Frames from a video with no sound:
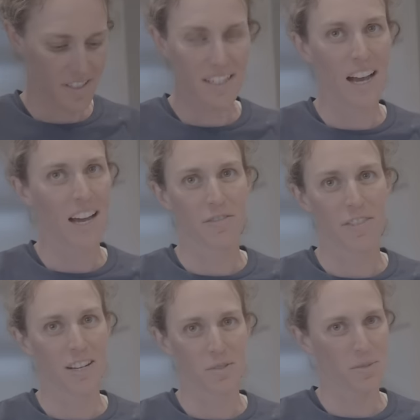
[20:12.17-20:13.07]
Gotta
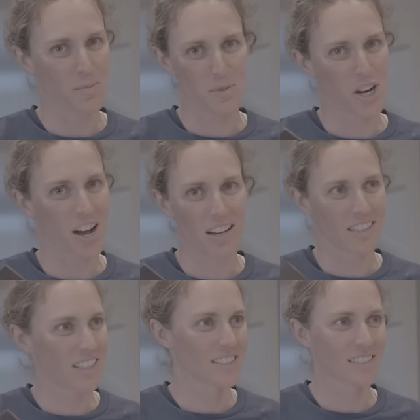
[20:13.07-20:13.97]
finish with some
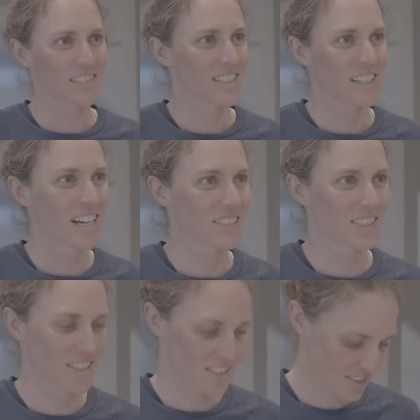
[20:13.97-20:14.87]
chocolate. Got
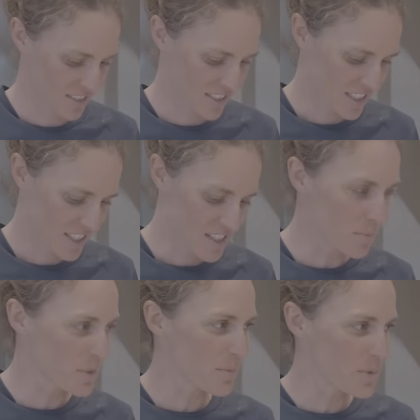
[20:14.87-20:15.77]
to.
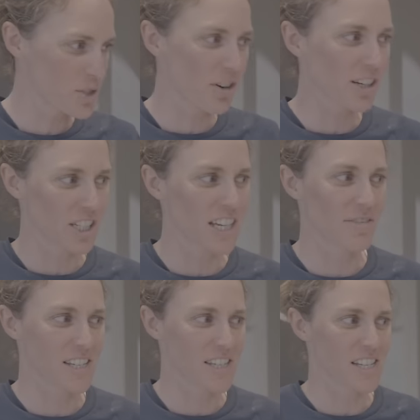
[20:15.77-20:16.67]
Sometimes Georgie,
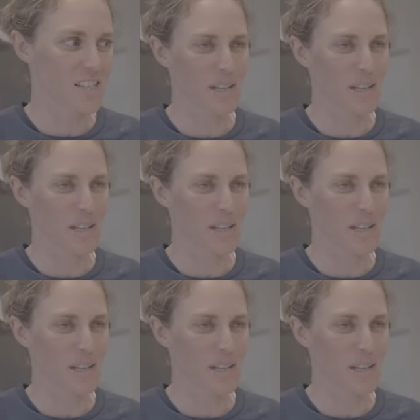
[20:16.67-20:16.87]
if he sees